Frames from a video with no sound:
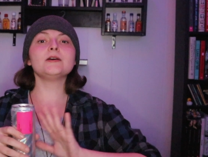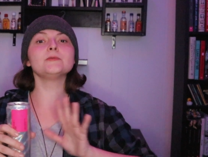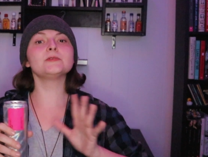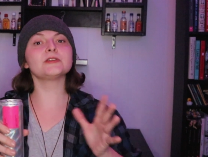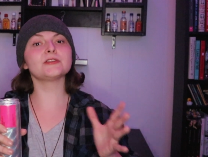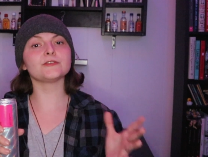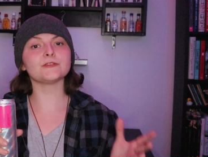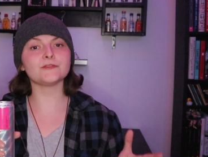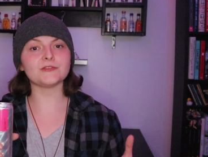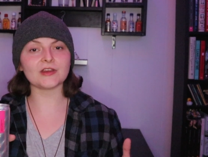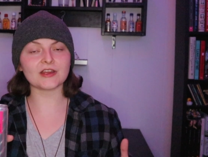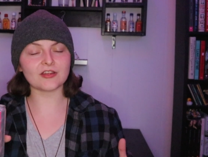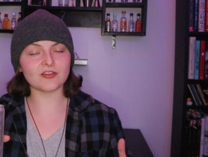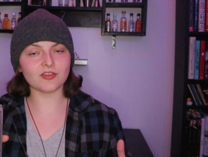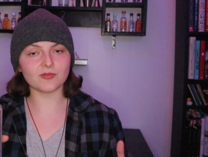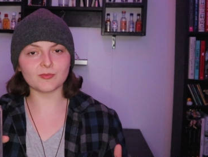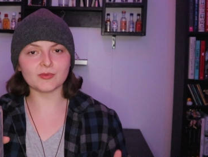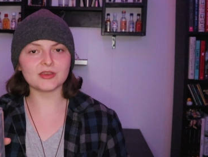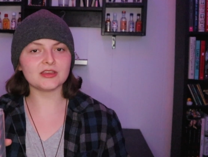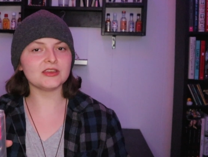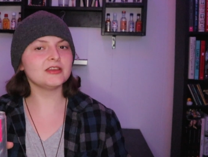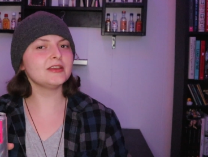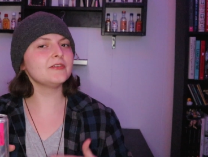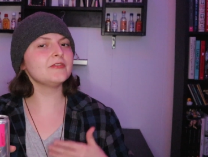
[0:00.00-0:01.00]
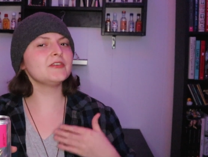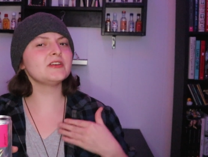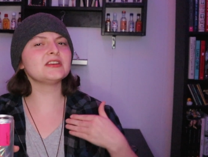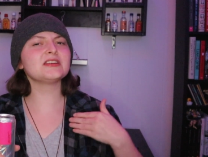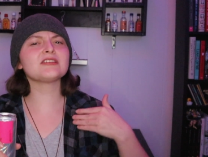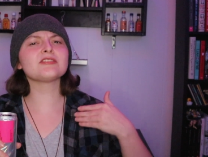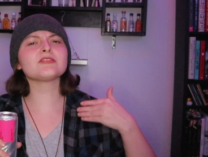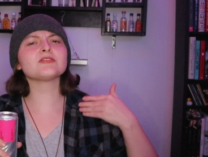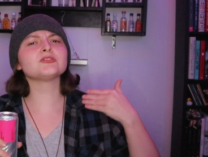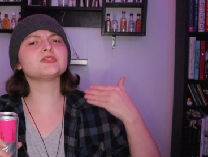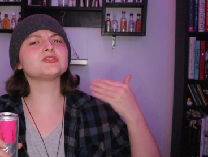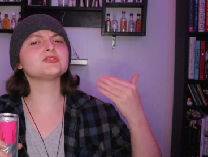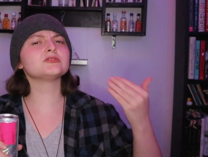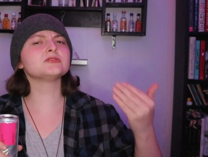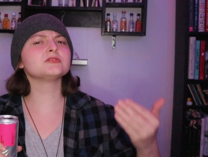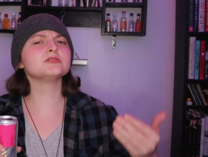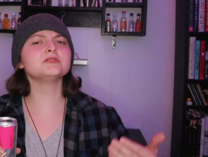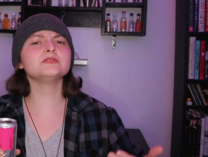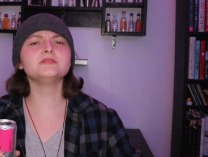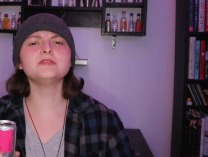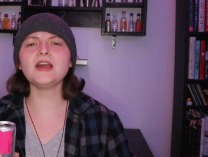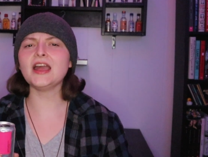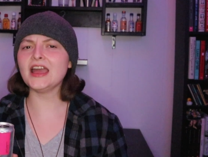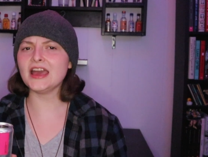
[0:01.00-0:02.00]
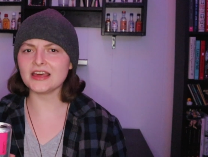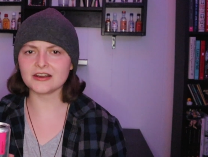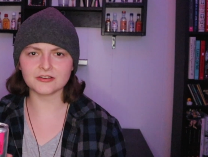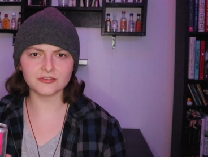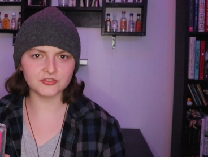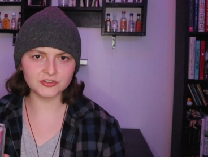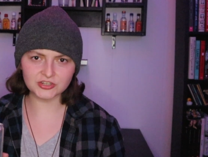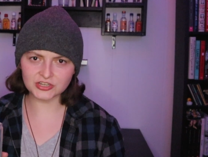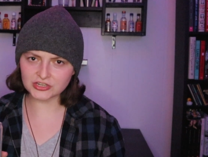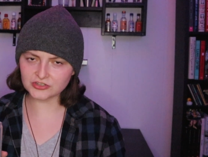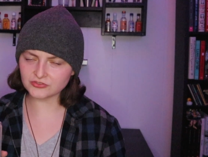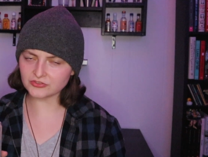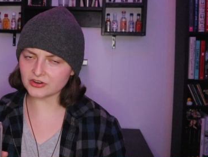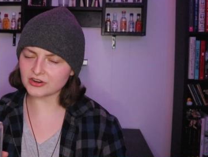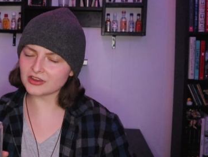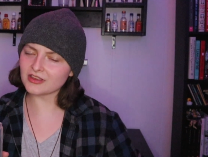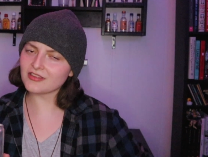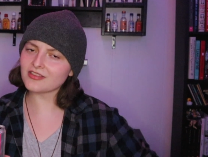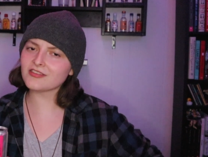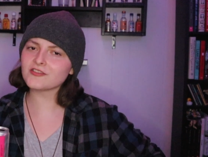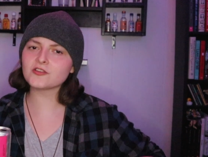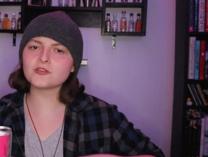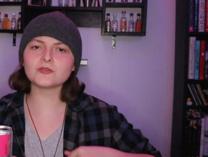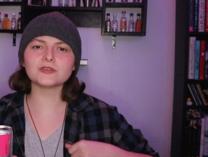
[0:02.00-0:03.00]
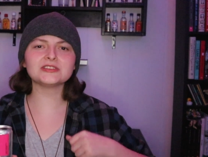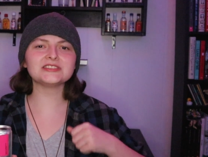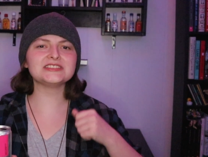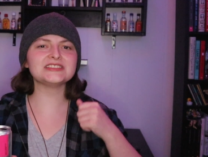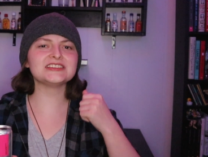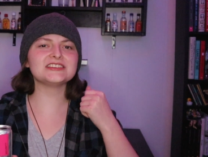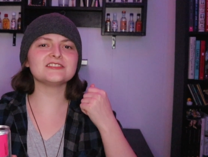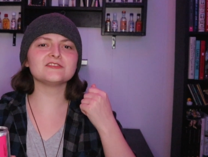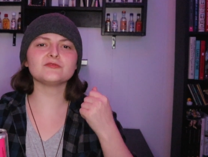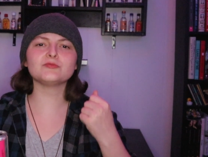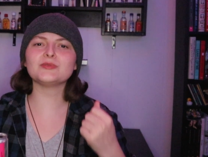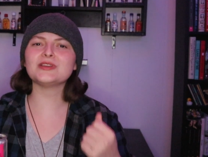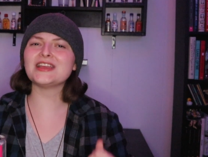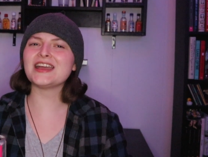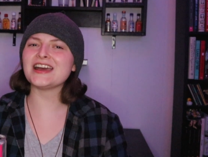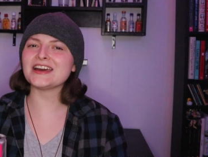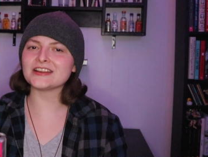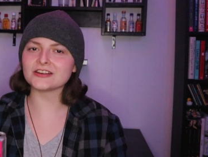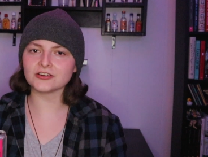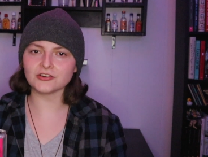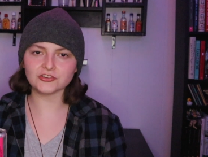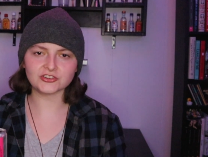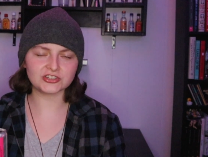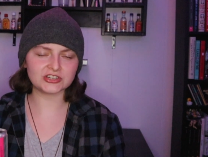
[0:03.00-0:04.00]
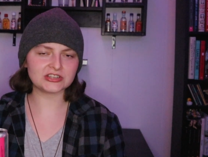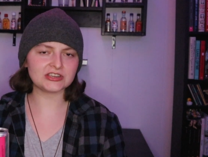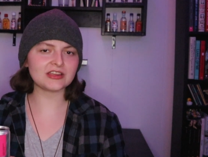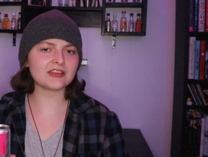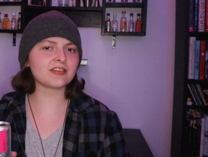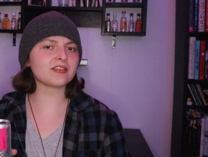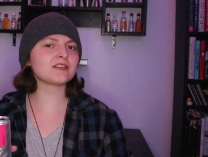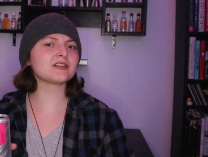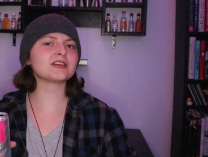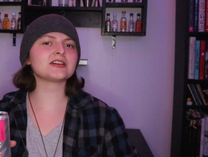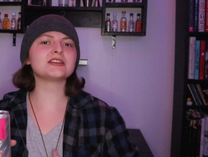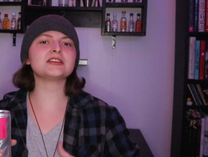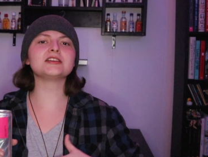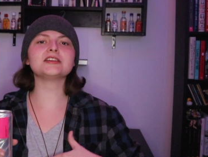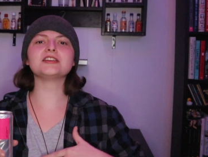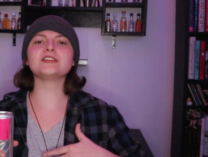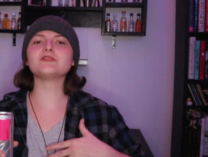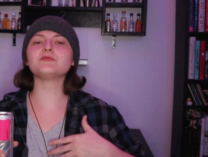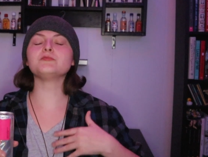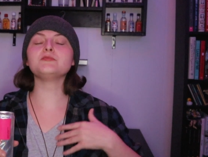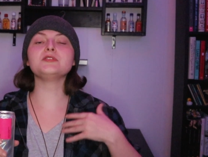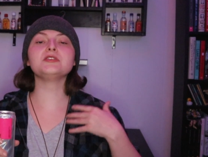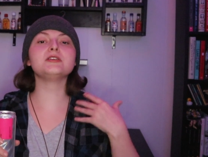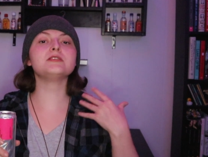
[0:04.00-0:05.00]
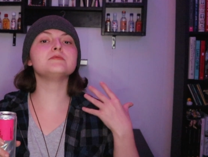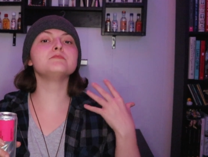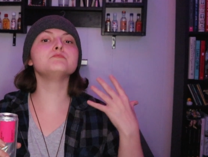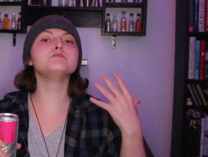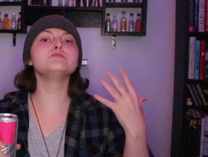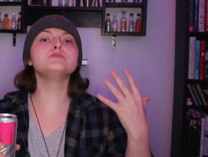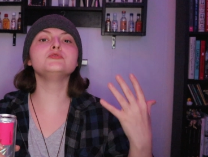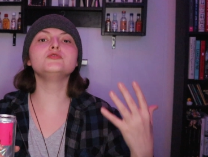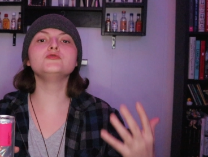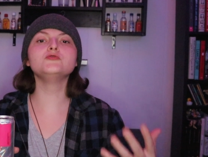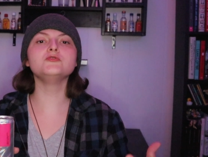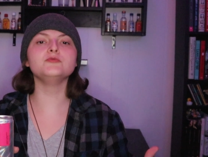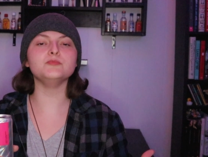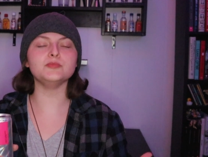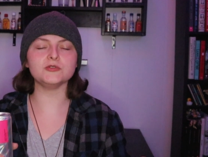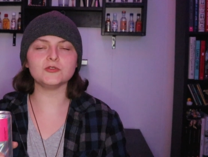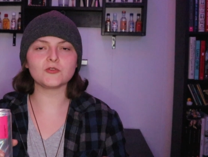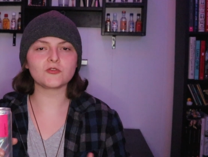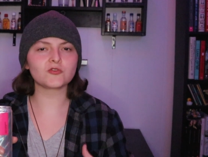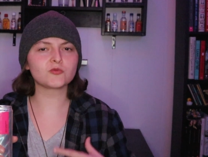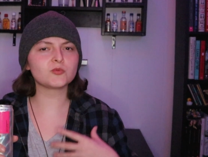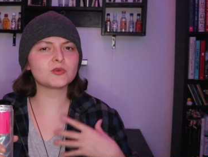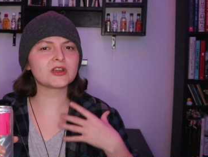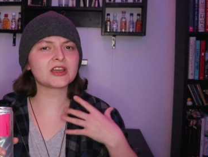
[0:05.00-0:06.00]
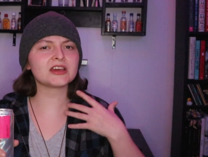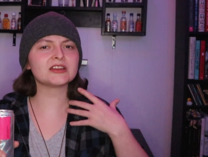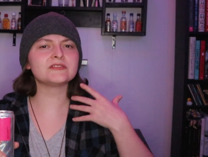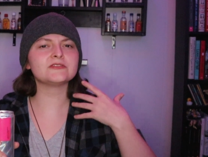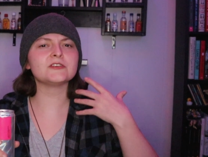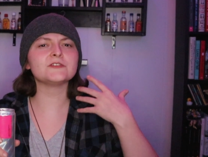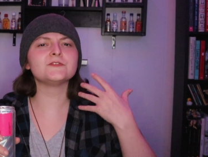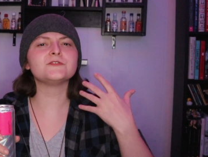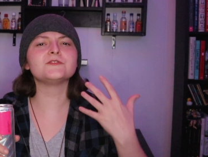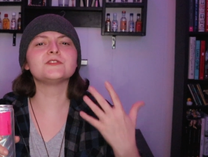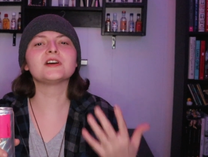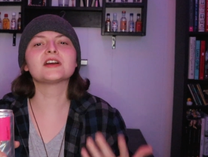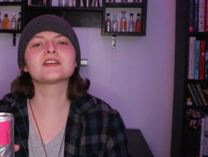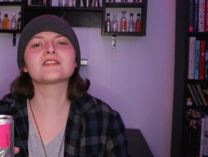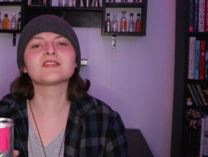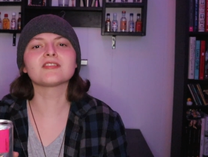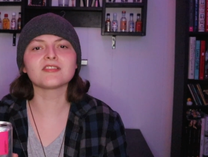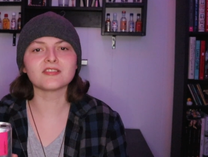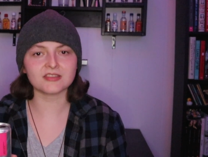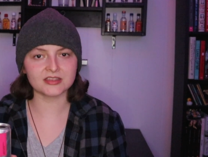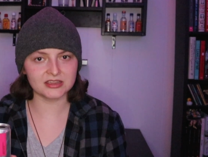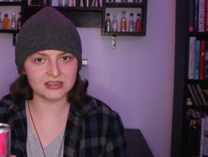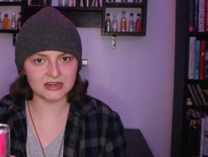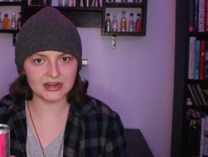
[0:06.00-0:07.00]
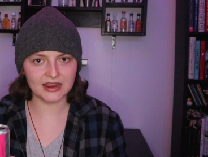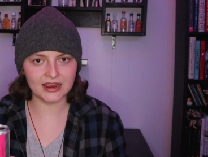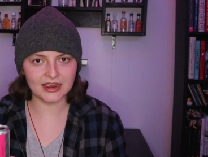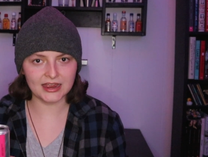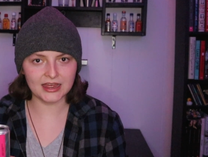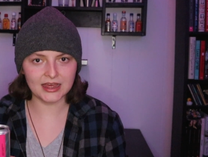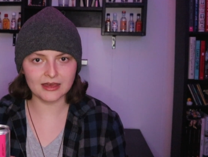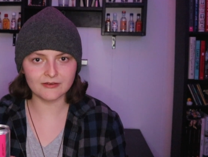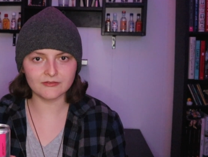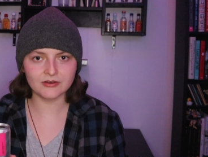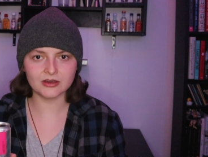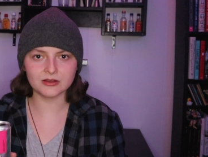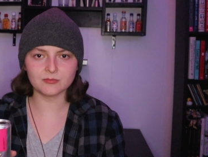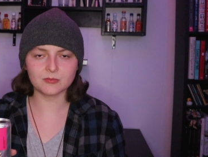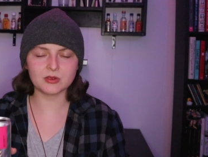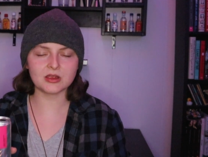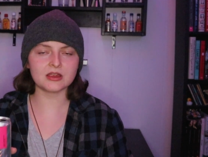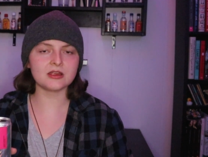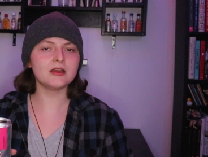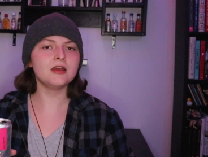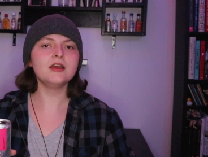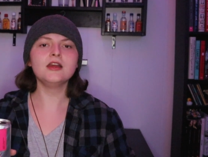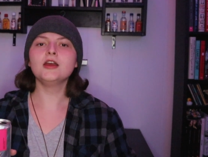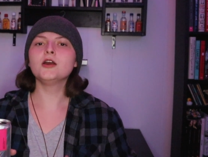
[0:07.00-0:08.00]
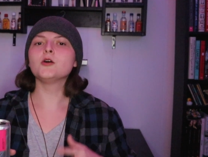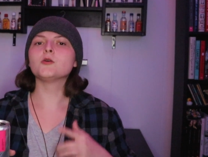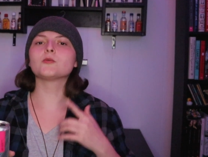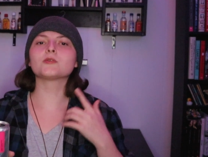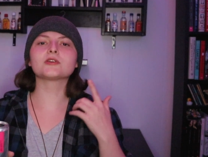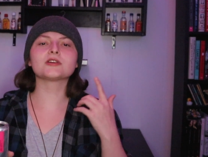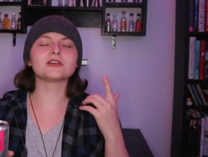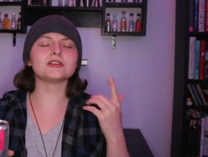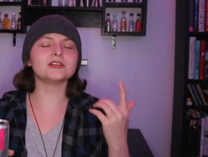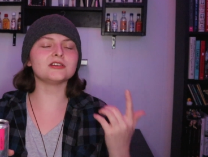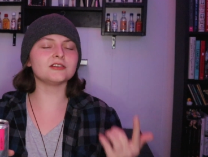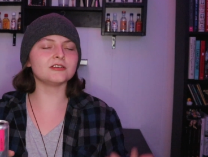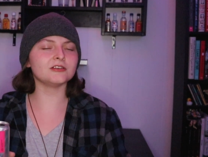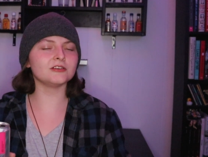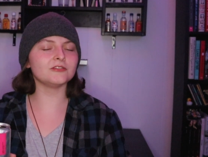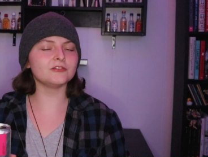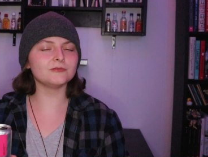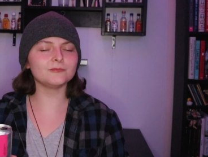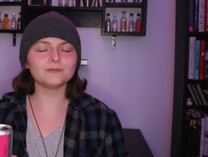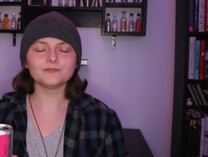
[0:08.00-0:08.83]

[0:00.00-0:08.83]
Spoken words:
it affects me. If it is a true energy drink, is it going to give me energy? Is it gonna give me a mood boost? What kind of effects is it gonna have on me? We're gonna